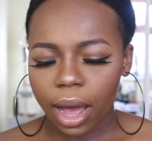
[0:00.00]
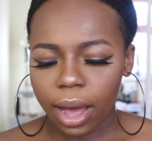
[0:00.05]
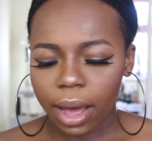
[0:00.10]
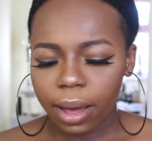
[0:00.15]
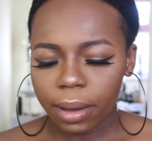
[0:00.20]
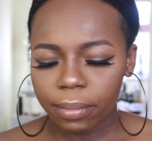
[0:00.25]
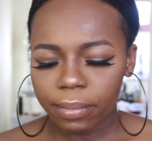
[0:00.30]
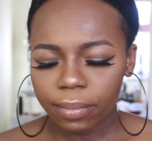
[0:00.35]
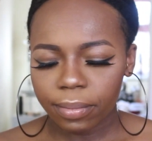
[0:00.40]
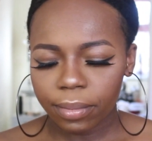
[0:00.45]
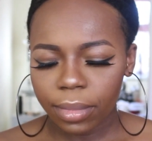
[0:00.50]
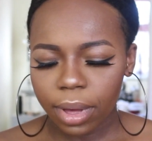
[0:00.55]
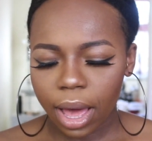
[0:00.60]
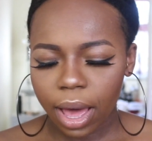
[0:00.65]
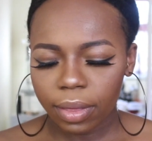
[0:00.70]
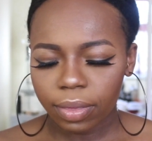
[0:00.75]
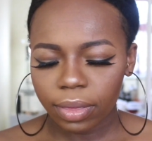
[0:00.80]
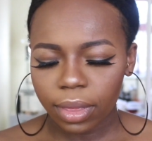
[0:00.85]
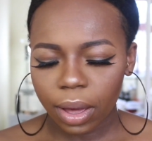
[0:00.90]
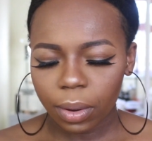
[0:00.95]

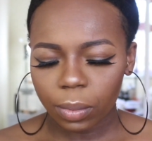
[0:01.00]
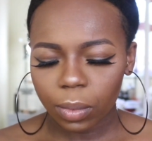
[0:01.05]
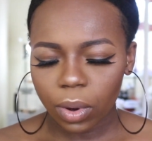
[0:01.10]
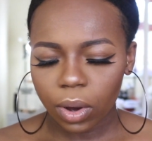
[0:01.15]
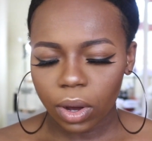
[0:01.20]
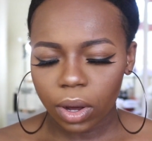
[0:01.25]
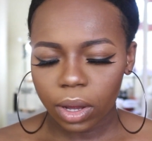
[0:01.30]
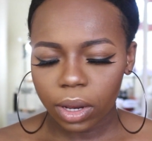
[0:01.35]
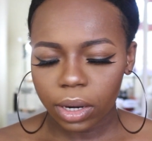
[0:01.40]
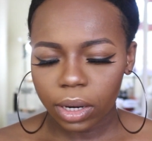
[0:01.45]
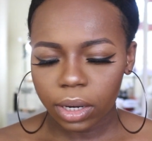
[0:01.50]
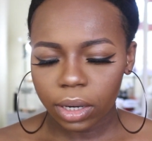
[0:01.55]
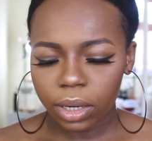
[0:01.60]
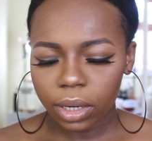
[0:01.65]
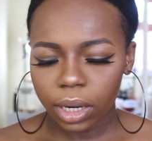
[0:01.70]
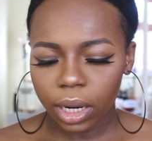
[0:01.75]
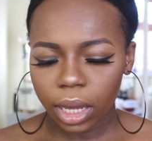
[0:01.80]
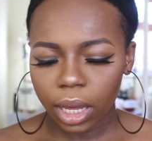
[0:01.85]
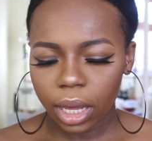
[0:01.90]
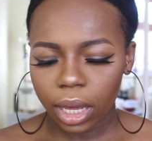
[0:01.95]
And that
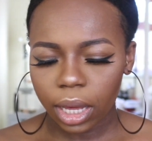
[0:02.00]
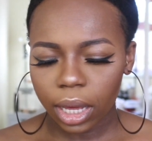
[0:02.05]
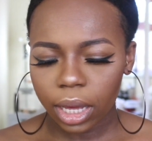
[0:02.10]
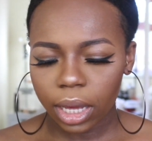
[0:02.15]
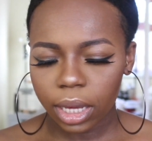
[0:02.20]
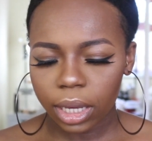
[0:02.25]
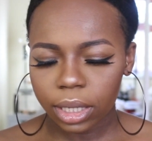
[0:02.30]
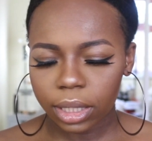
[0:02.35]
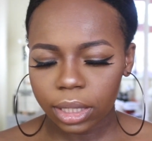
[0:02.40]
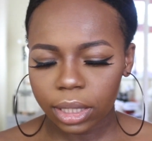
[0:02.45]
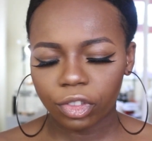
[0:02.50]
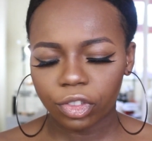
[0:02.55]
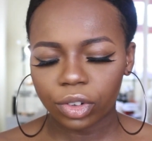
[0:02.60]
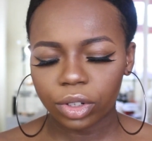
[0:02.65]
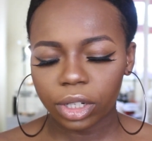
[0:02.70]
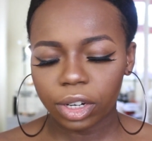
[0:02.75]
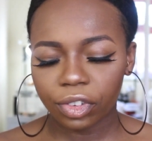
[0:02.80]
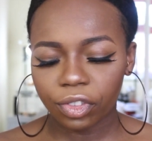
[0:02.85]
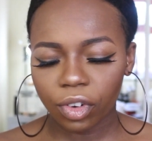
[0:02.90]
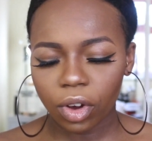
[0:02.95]
one is
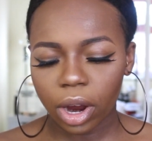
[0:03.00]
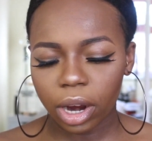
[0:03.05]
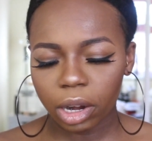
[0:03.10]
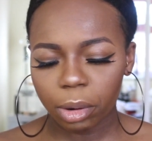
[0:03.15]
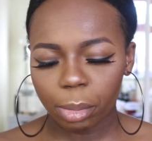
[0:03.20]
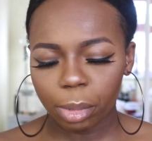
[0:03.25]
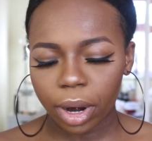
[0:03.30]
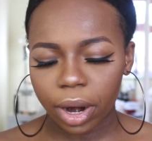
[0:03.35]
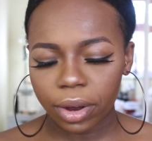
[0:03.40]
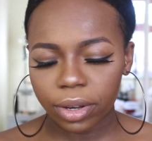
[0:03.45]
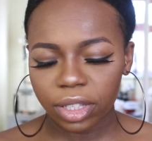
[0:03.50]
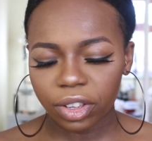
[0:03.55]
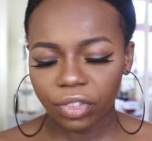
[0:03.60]
for defined brows.